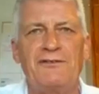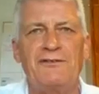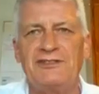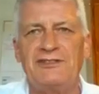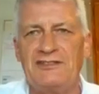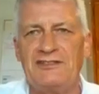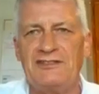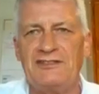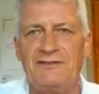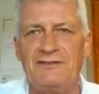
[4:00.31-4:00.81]
for
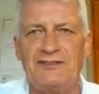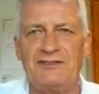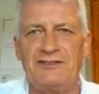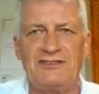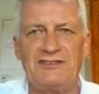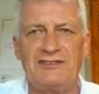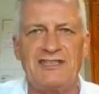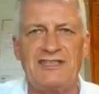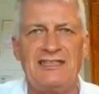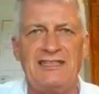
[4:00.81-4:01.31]
a civil
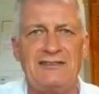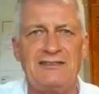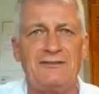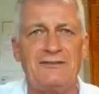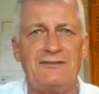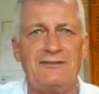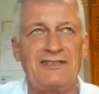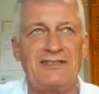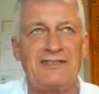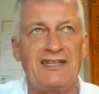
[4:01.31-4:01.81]
society
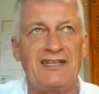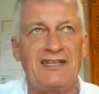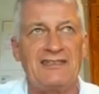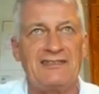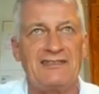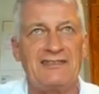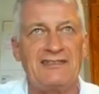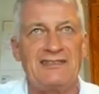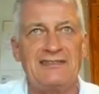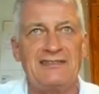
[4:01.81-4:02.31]

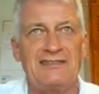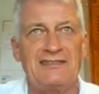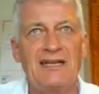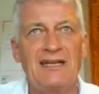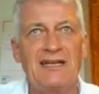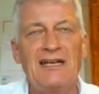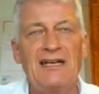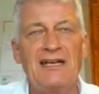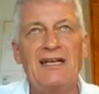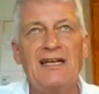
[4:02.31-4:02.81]
organization.
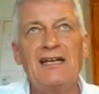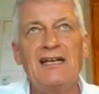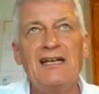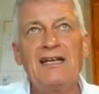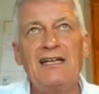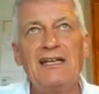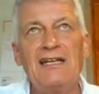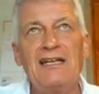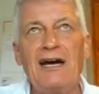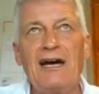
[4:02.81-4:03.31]

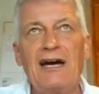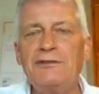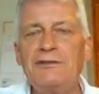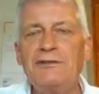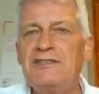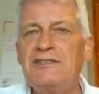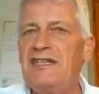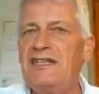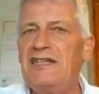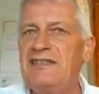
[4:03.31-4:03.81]

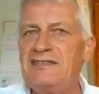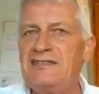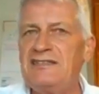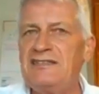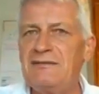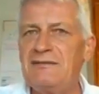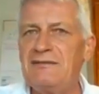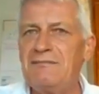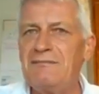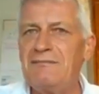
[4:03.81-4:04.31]

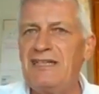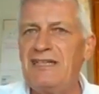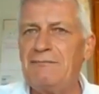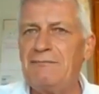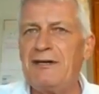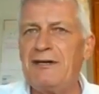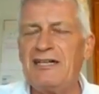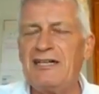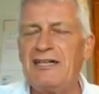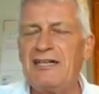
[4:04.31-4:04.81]
Nowadays, in
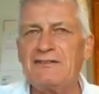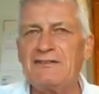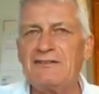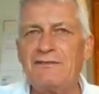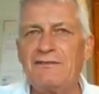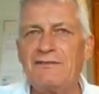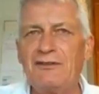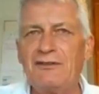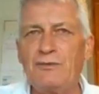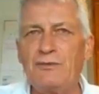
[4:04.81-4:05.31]
many parts
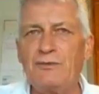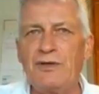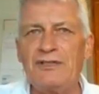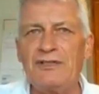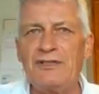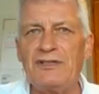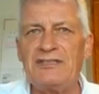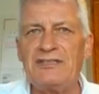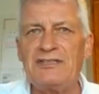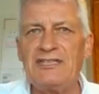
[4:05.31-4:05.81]
of the
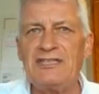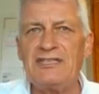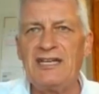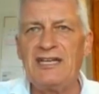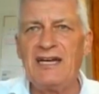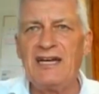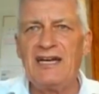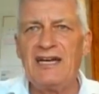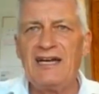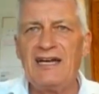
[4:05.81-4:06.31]
world,
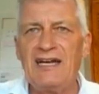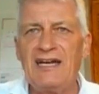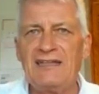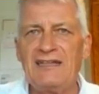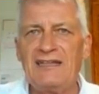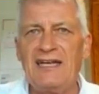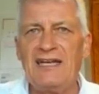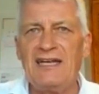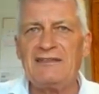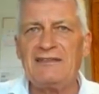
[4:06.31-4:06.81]

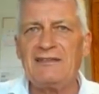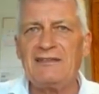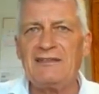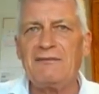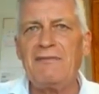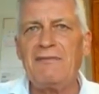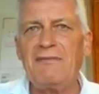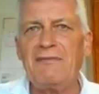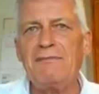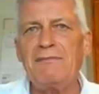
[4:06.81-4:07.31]
that
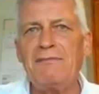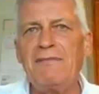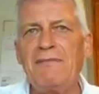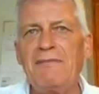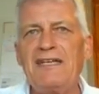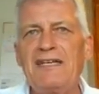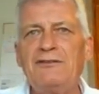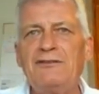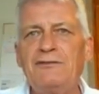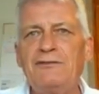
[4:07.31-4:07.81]
may
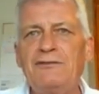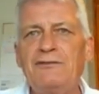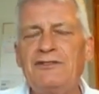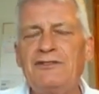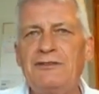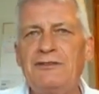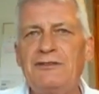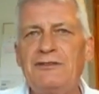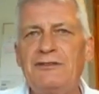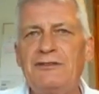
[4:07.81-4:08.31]
make you
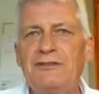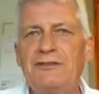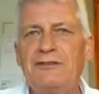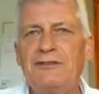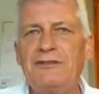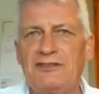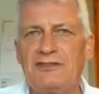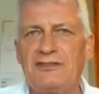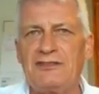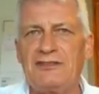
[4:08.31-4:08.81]

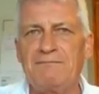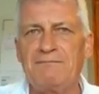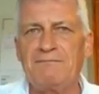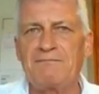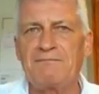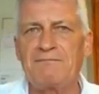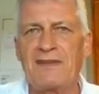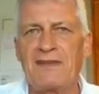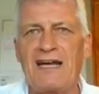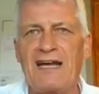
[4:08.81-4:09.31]
suspicious.
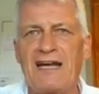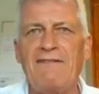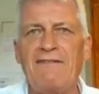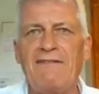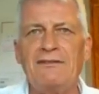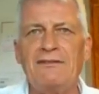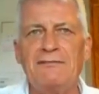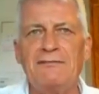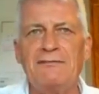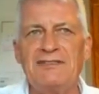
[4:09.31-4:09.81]

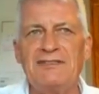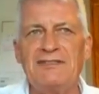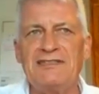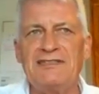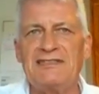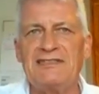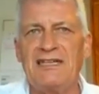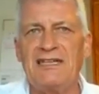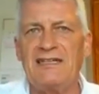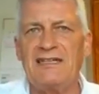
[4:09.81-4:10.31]

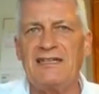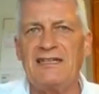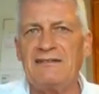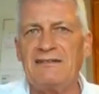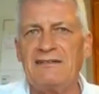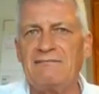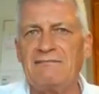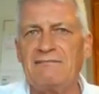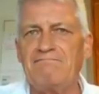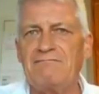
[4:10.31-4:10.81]
Governments
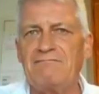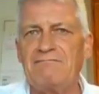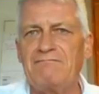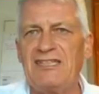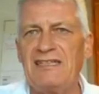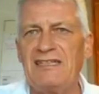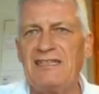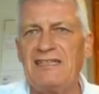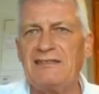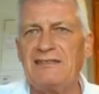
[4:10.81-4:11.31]

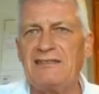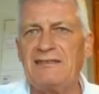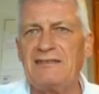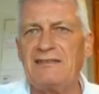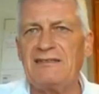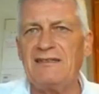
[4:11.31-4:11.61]
take